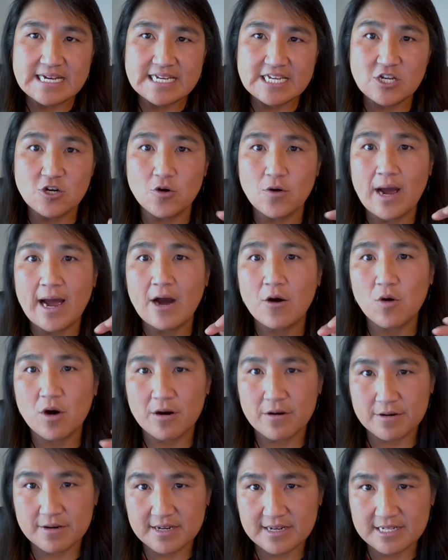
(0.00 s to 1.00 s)
you know how
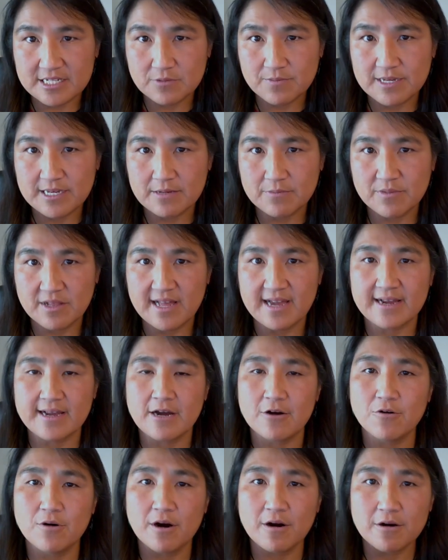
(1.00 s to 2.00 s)
hard it is being black
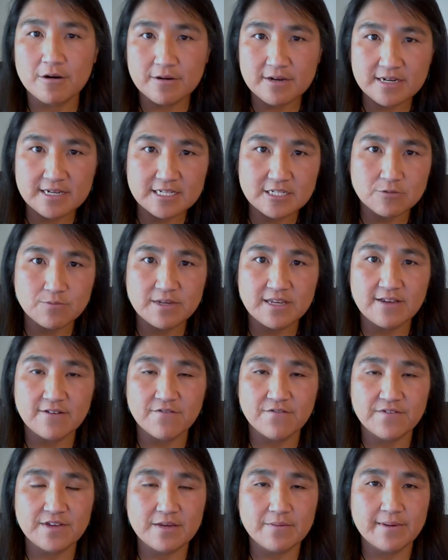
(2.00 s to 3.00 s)
how hard it is being
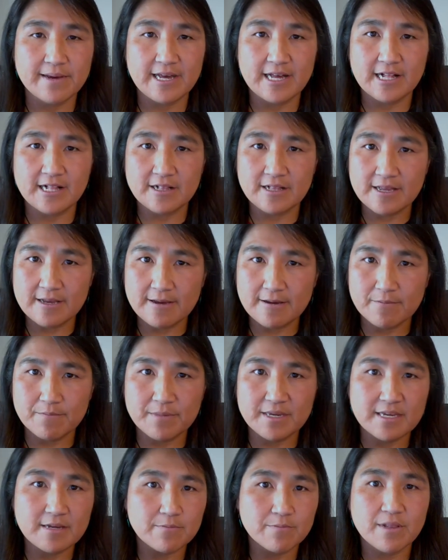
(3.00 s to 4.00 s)
female
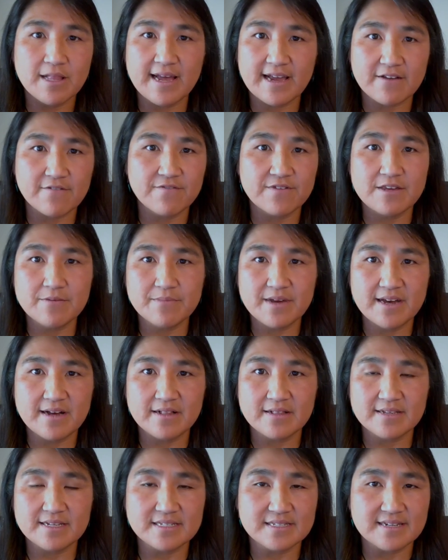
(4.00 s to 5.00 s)
being black
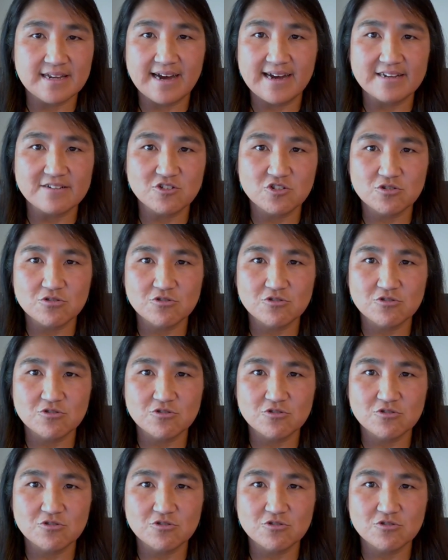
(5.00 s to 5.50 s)
female is not